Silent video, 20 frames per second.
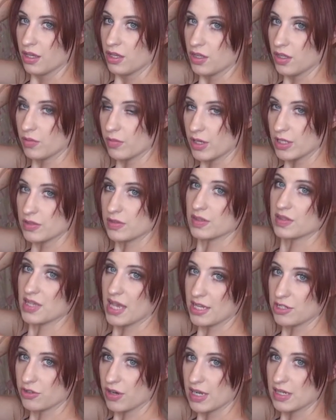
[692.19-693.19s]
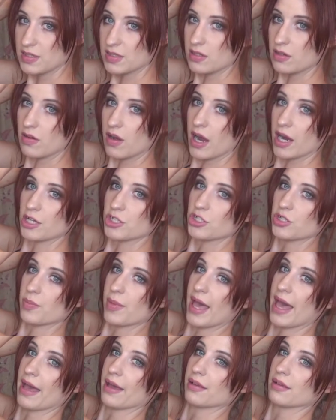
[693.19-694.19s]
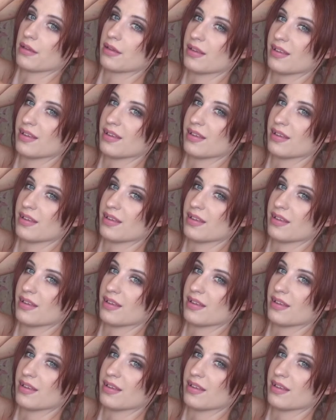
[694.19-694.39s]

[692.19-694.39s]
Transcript: You want to exaggerate. So arch your back,